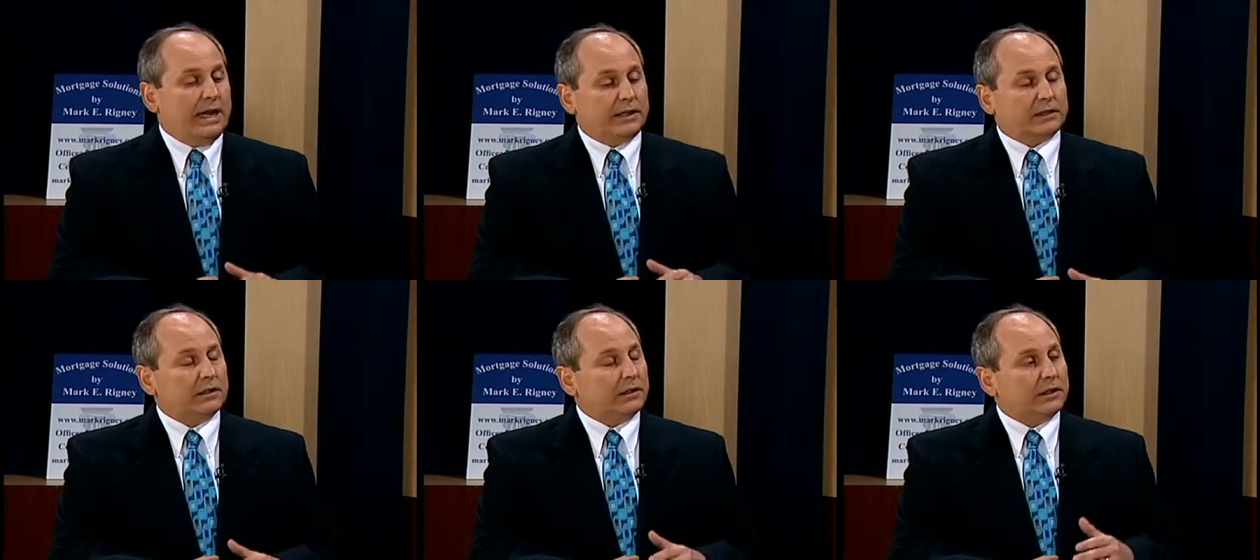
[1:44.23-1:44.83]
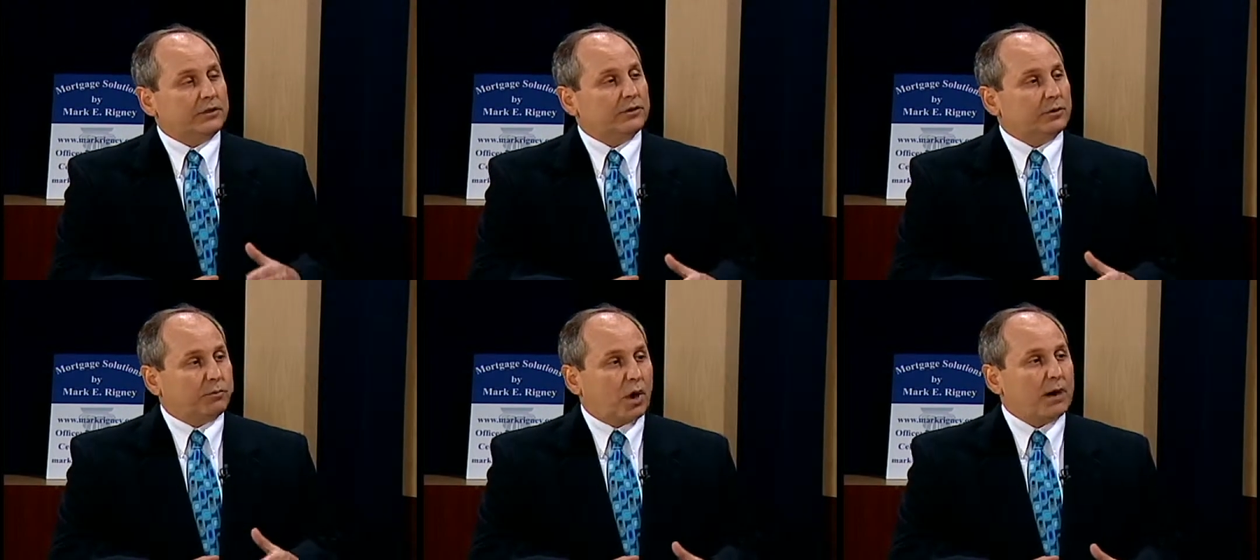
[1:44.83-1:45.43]
And this can lead you
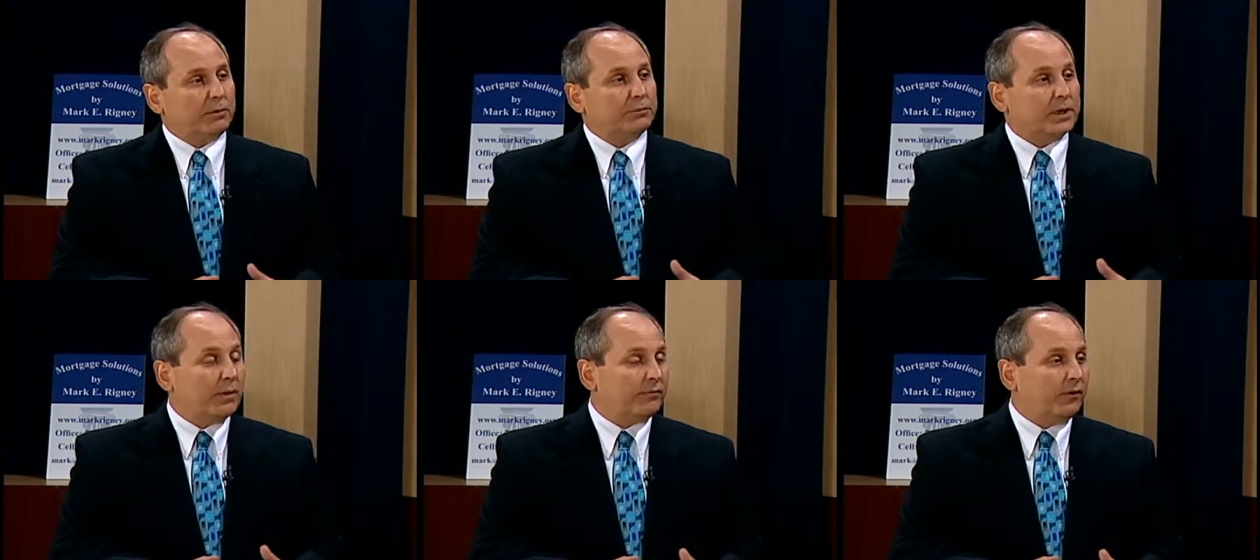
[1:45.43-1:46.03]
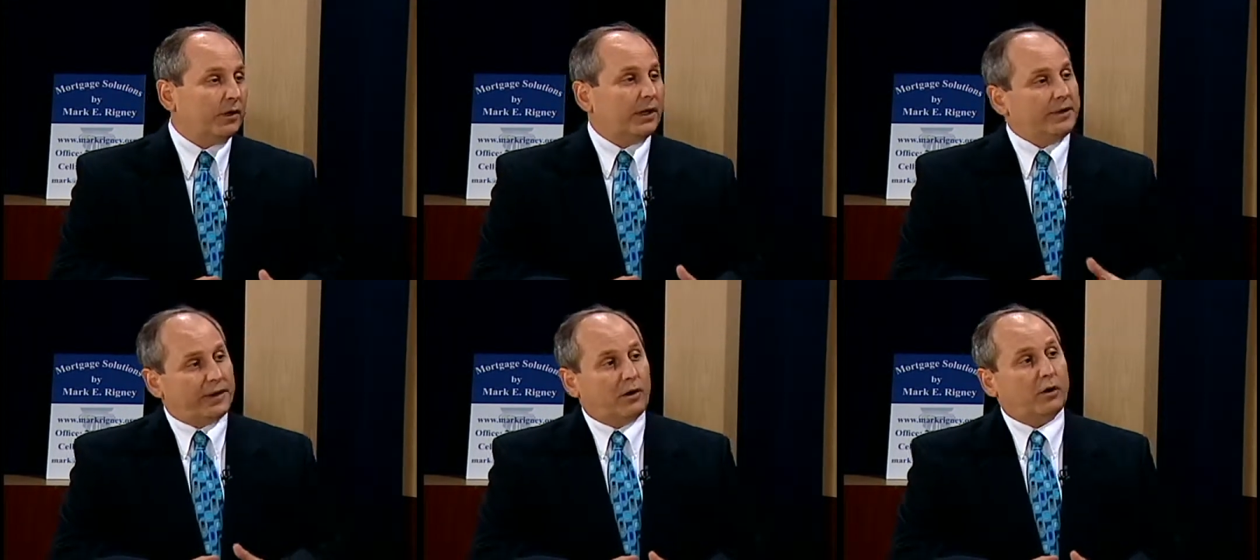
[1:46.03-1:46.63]
to problems up front
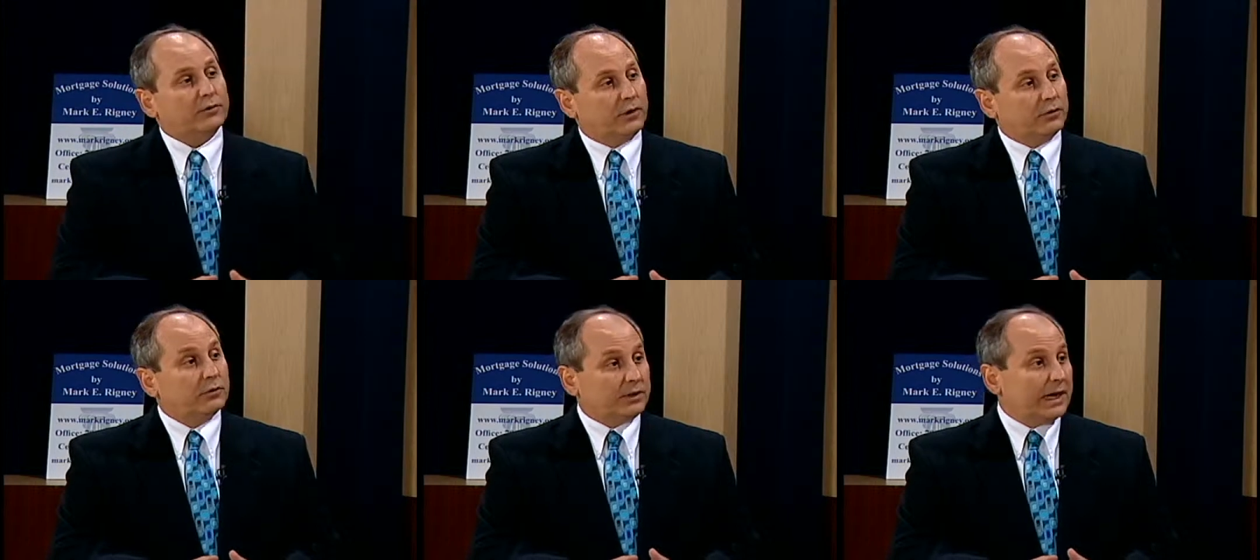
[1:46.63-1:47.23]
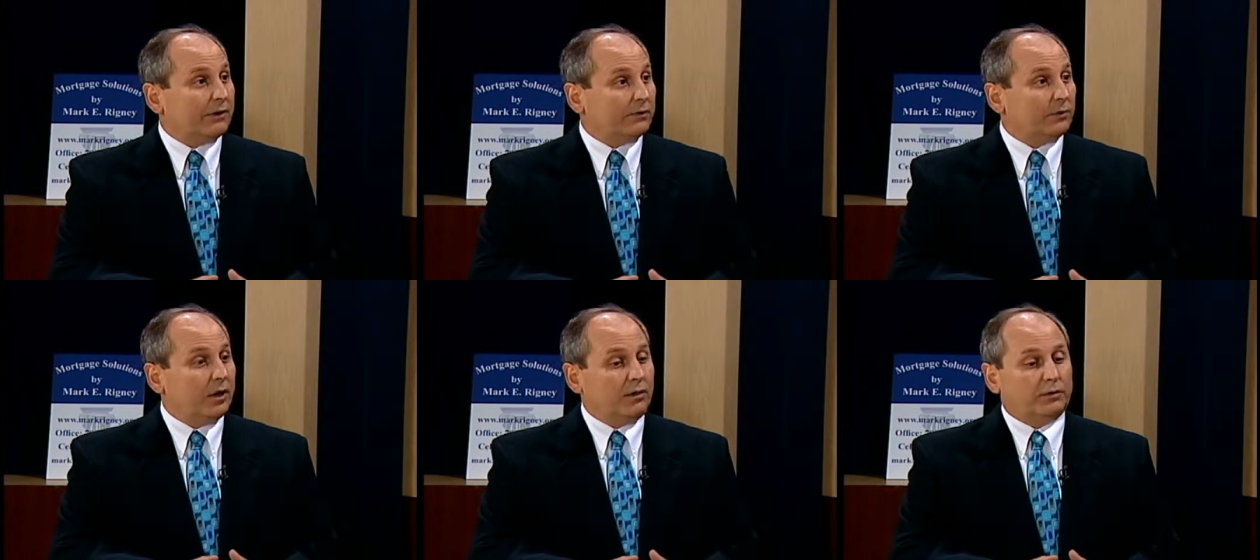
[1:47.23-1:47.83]
and then also down the
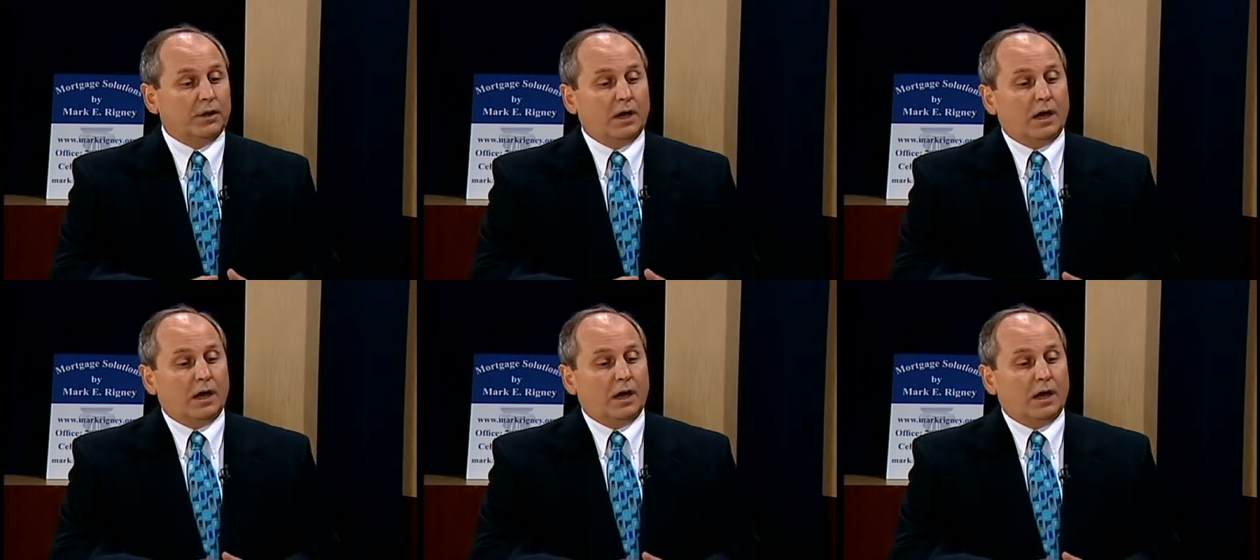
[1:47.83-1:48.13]
road.